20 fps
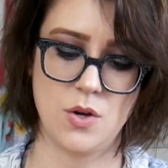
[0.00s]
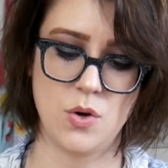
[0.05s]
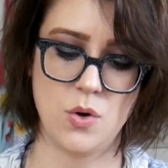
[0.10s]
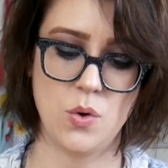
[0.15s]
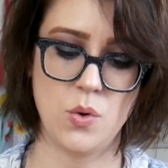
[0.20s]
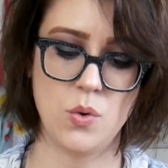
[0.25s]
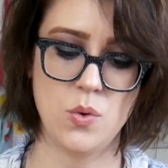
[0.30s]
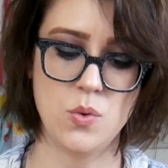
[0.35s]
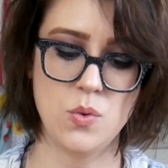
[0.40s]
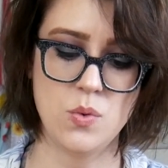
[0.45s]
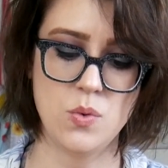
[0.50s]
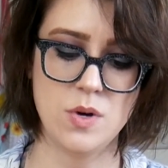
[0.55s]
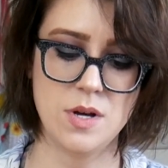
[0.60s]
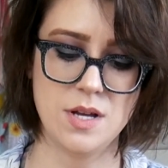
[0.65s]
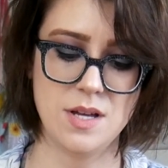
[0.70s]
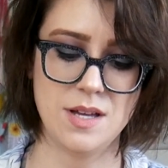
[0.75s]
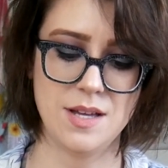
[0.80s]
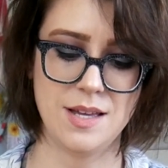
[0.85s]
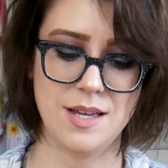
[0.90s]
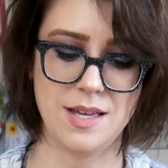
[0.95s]
Oh
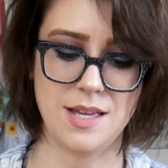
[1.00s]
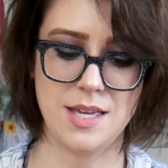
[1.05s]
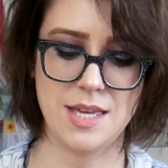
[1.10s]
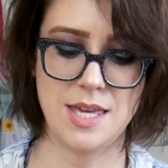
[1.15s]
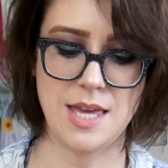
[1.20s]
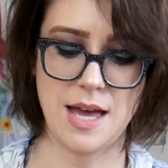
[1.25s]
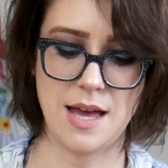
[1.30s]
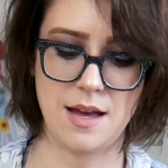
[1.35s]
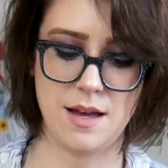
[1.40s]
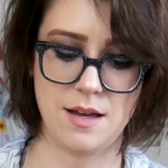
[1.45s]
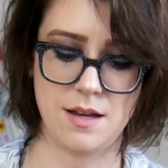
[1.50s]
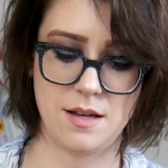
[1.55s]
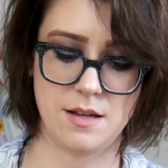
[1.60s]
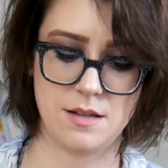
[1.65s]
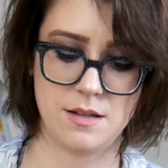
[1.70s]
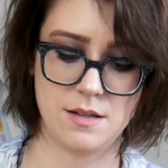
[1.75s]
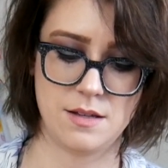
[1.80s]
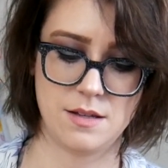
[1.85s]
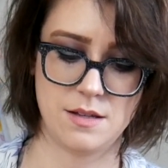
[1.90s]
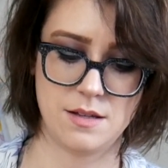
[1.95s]
yeah.
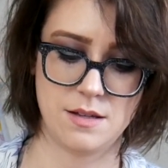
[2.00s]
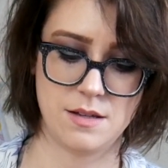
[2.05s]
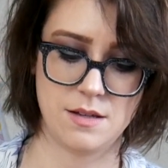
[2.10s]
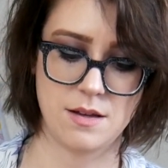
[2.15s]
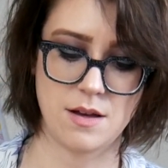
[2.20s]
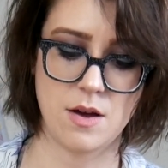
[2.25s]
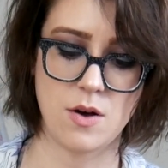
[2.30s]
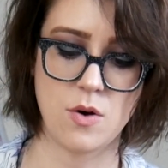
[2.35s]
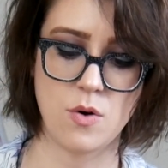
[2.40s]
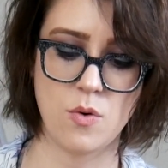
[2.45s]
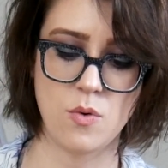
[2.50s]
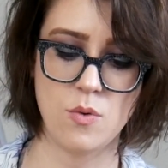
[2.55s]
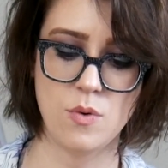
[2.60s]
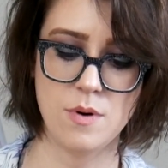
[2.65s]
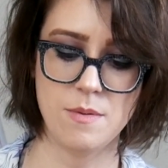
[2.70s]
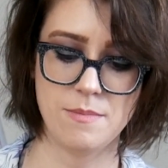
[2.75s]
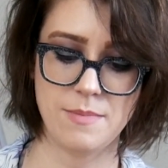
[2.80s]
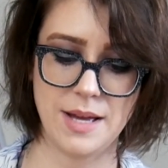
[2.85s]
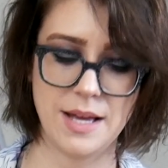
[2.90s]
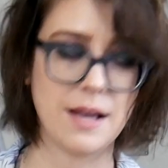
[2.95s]

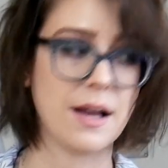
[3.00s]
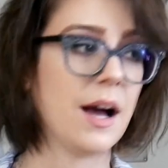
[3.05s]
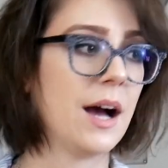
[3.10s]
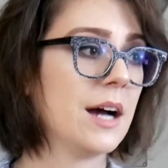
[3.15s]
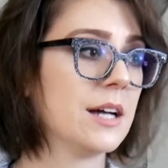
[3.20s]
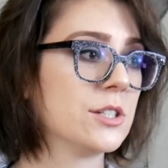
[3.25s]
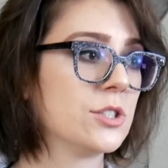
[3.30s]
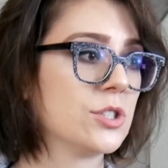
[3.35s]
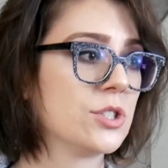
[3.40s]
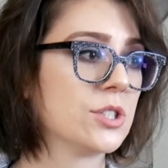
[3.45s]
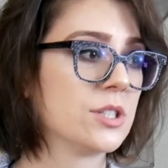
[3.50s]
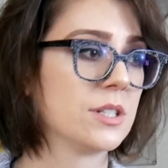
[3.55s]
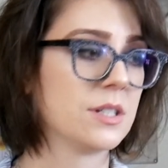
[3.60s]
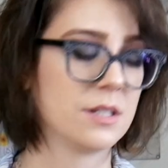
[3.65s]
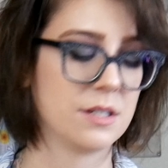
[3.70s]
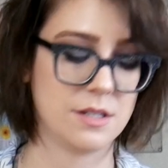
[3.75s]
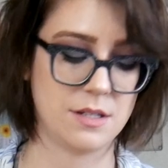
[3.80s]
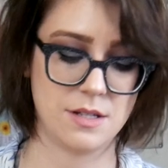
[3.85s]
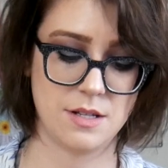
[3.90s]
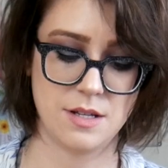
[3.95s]
Oh my gosh.
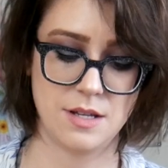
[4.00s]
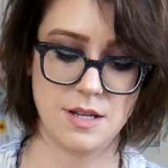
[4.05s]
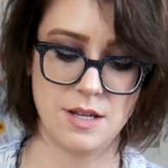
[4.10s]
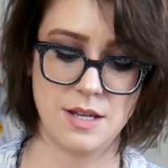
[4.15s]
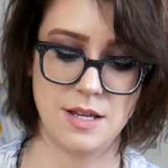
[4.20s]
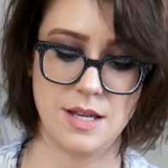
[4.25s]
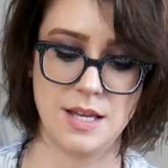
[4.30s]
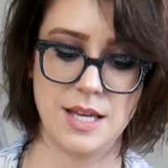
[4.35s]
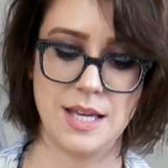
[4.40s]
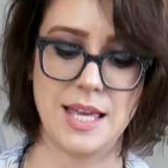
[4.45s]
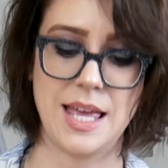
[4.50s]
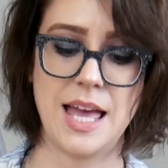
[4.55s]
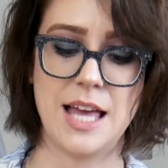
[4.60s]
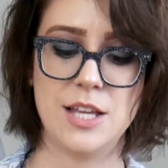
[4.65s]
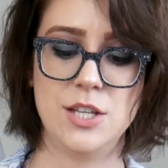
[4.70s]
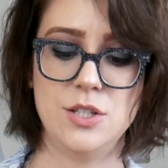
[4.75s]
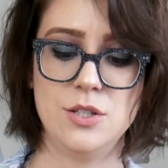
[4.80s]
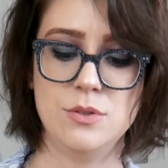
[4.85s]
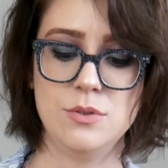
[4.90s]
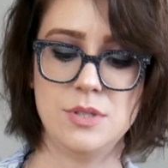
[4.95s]

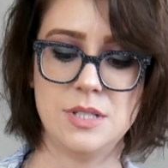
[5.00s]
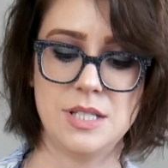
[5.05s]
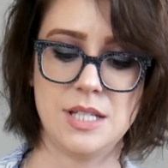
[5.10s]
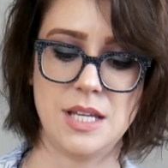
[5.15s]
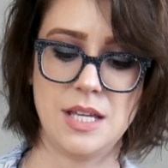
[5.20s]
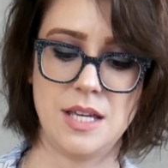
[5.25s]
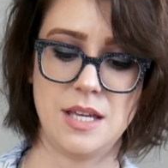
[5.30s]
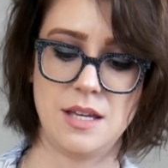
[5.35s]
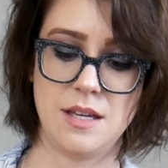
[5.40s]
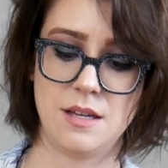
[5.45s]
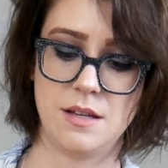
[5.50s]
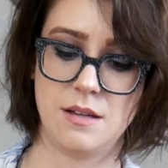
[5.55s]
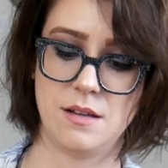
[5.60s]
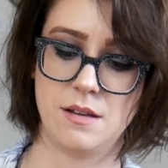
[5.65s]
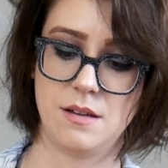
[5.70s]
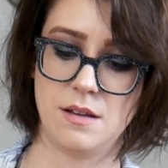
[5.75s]
Can you see